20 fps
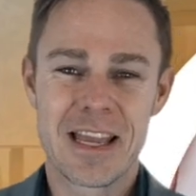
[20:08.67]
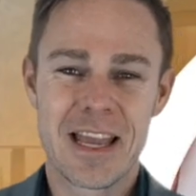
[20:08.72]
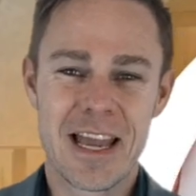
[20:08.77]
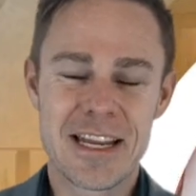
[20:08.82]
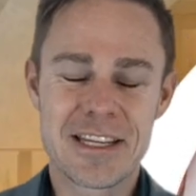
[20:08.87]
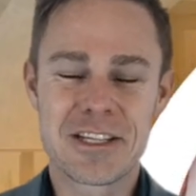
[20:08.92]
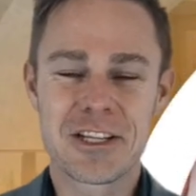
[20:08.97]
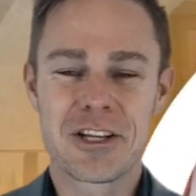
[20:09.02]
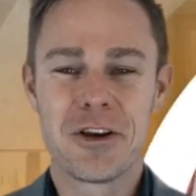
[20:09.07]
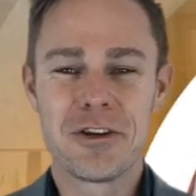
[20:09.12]

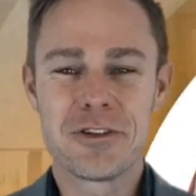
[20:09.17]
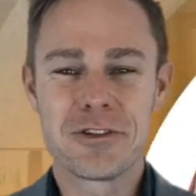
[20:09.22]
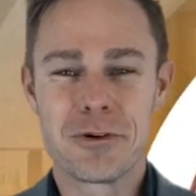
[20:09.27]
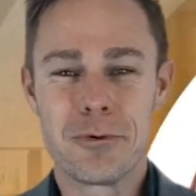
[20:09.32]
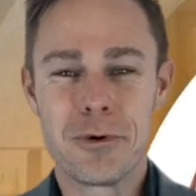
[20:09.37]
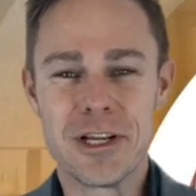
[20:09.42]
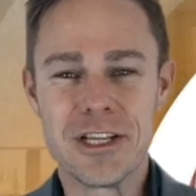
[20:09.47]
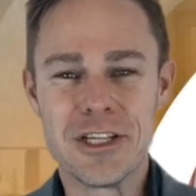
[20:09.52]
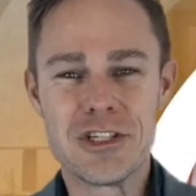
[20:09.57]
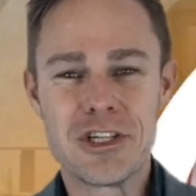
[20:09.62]
At Dakota
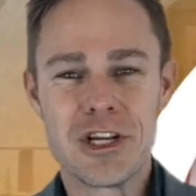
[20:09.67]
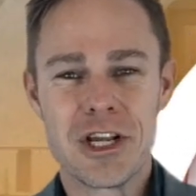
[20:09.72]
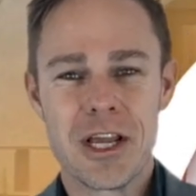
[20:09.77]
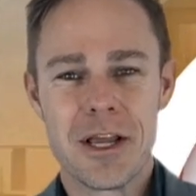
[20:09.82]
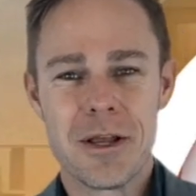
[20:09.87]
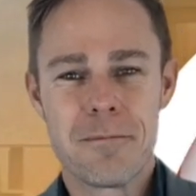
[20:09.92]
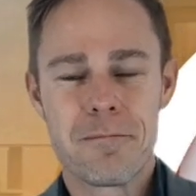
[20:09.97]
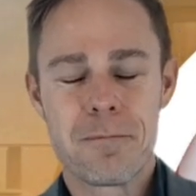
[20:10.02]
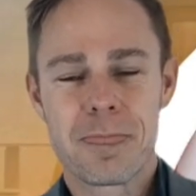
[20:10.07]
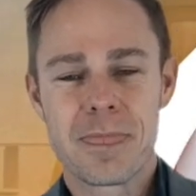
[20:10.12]
Ridge,
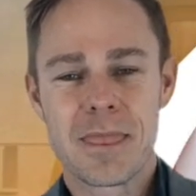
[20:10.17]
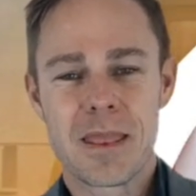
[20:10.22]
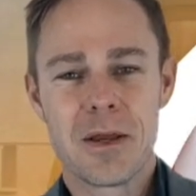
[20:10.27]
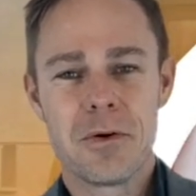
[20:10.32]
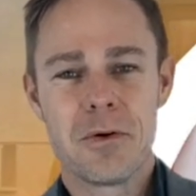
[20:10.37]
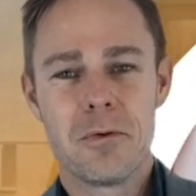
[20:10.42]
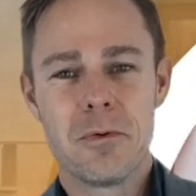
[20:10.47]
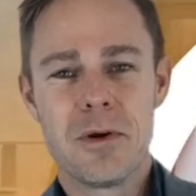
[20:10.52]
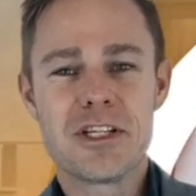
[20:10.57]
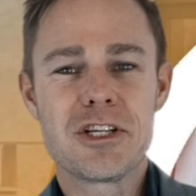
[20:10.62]

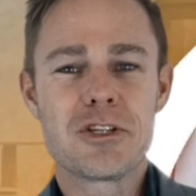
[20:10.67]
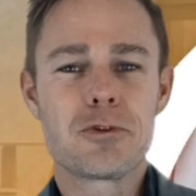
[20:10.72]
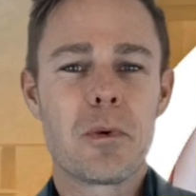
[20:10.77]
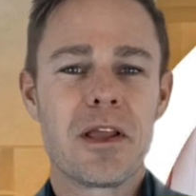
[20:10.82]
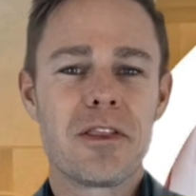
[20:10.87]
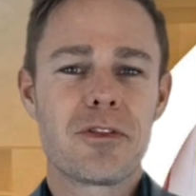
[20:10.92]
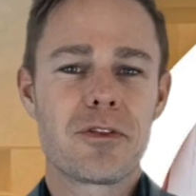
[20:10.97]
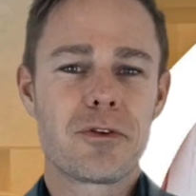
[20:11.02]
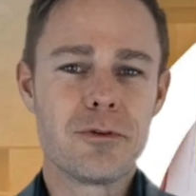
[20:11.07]
we just went